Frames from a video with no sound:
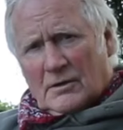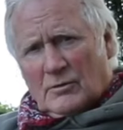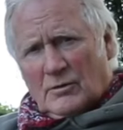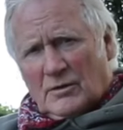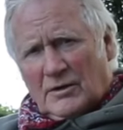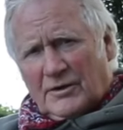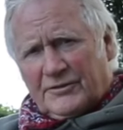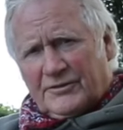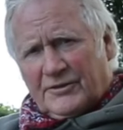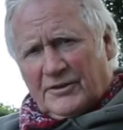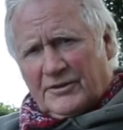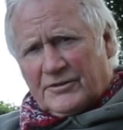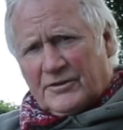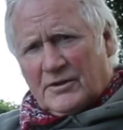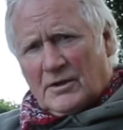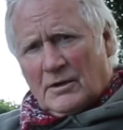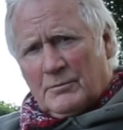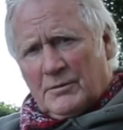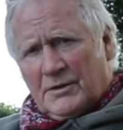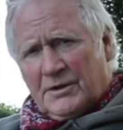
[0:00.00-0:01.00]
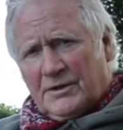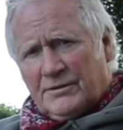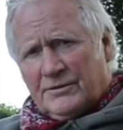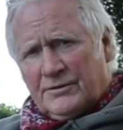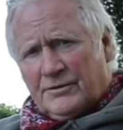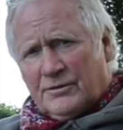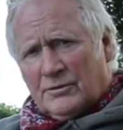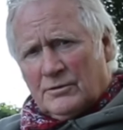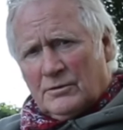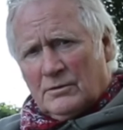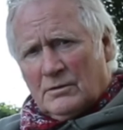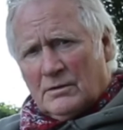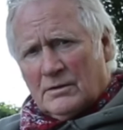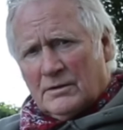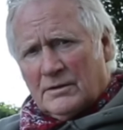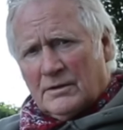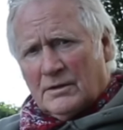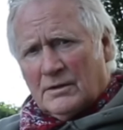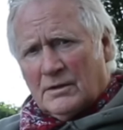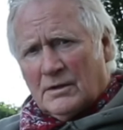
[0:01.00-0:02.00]
Well, it's just coming into
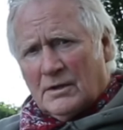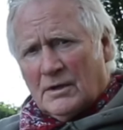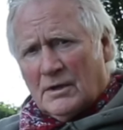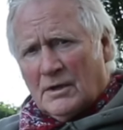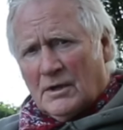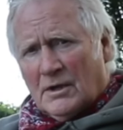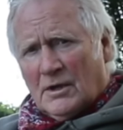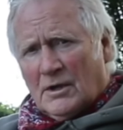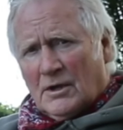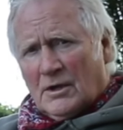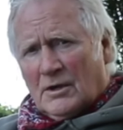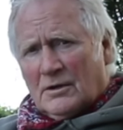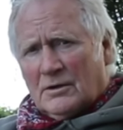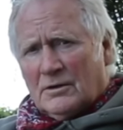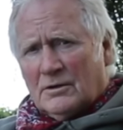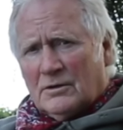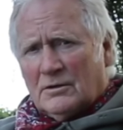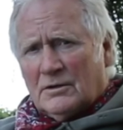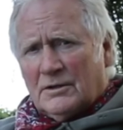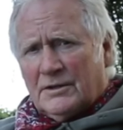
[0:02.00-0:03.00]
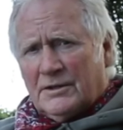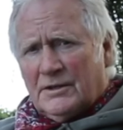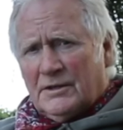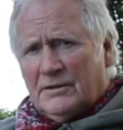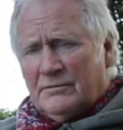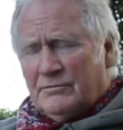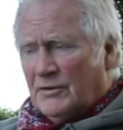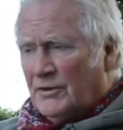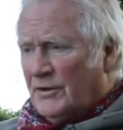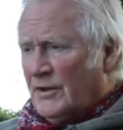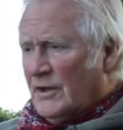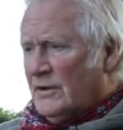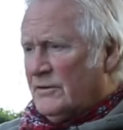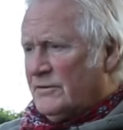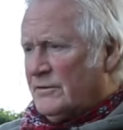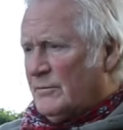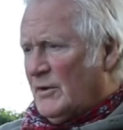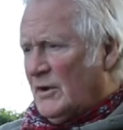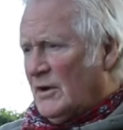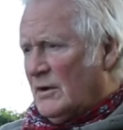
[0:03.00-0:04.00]
the early evening now.
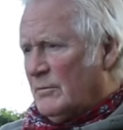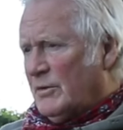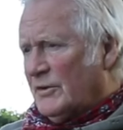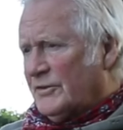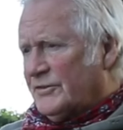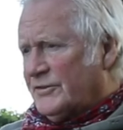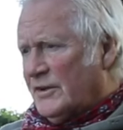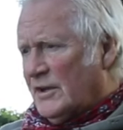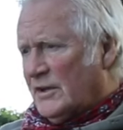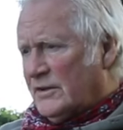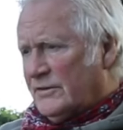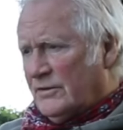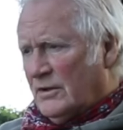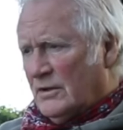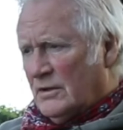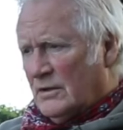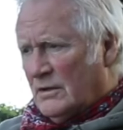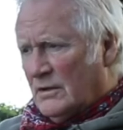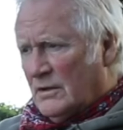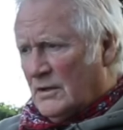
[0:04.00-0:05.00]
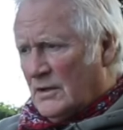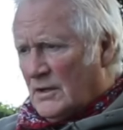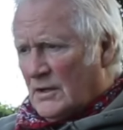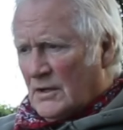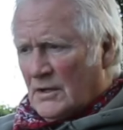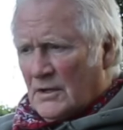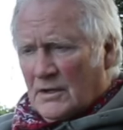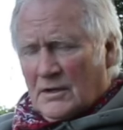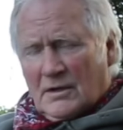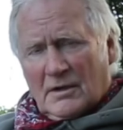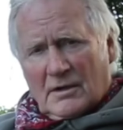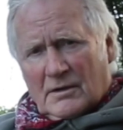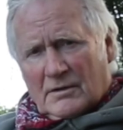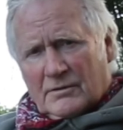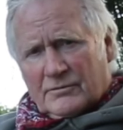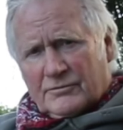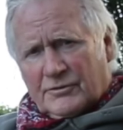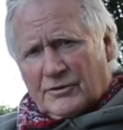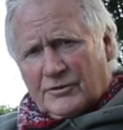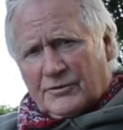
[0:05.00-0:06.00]
It's about 6:30.
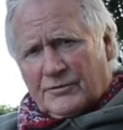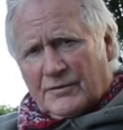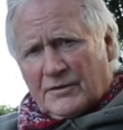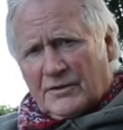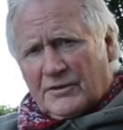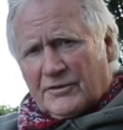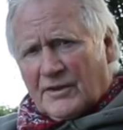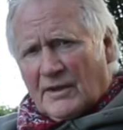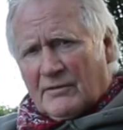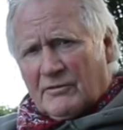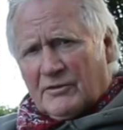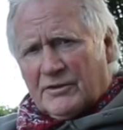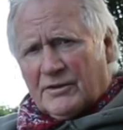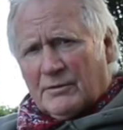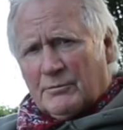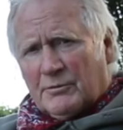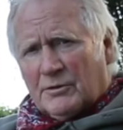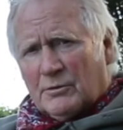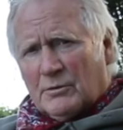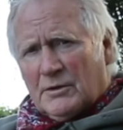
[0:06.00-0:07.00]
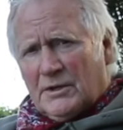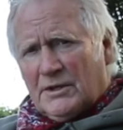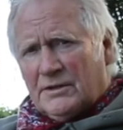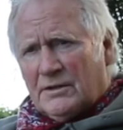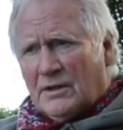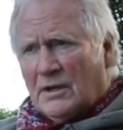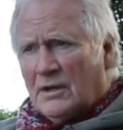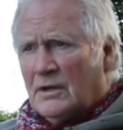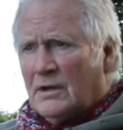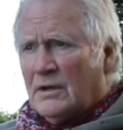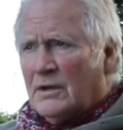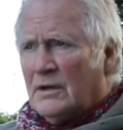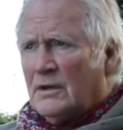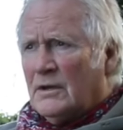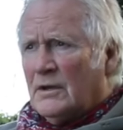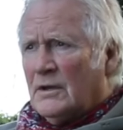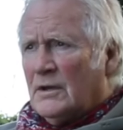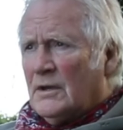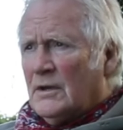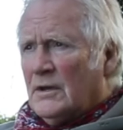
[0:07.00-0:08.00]
Just finished having something to eat.
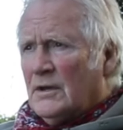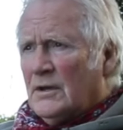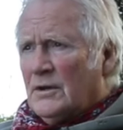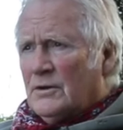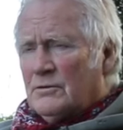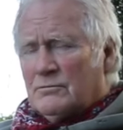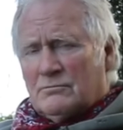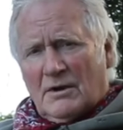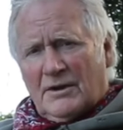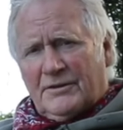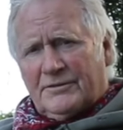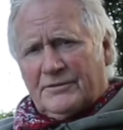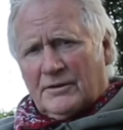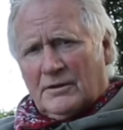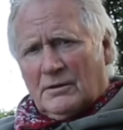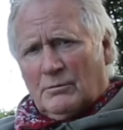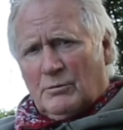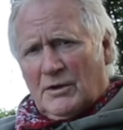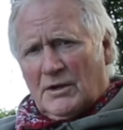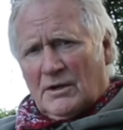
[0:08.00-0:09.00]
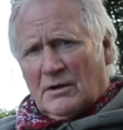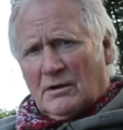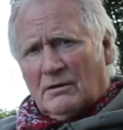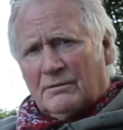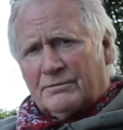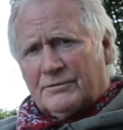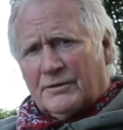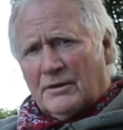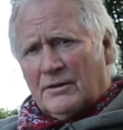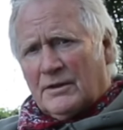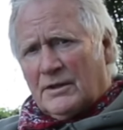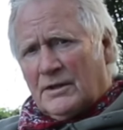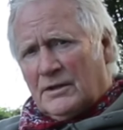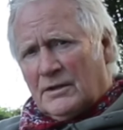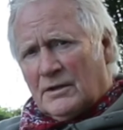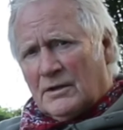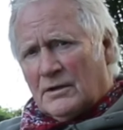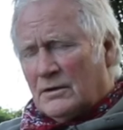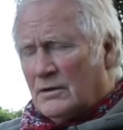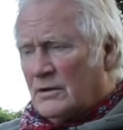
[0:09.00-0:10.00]
Rested a bit after
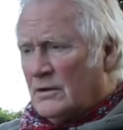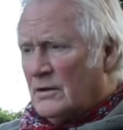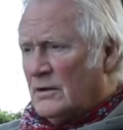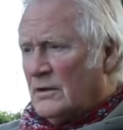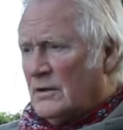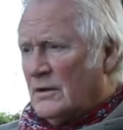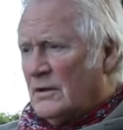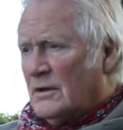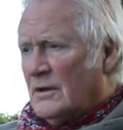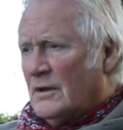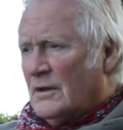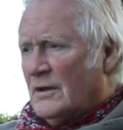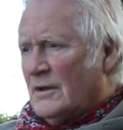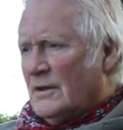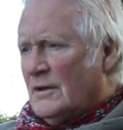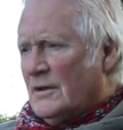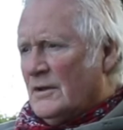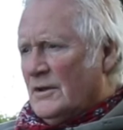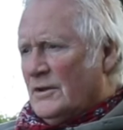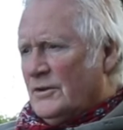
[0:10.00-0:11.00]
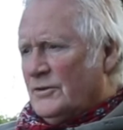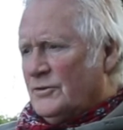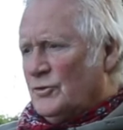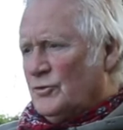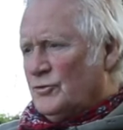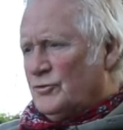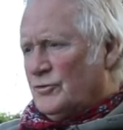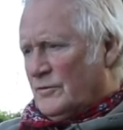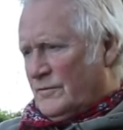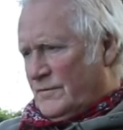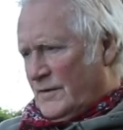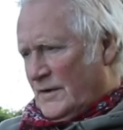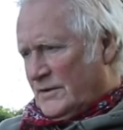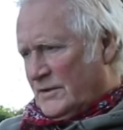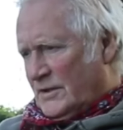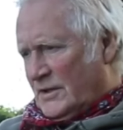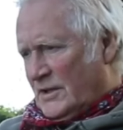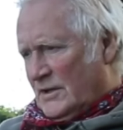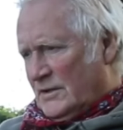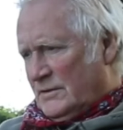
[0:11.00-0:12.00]
the usual fun
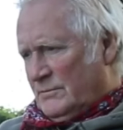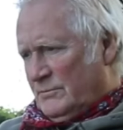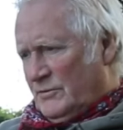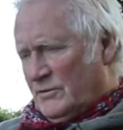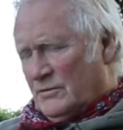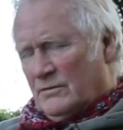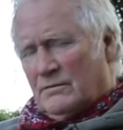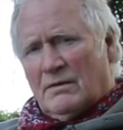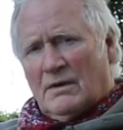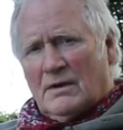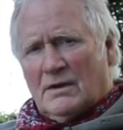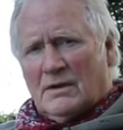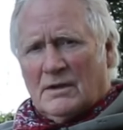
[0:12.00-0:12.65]
and games of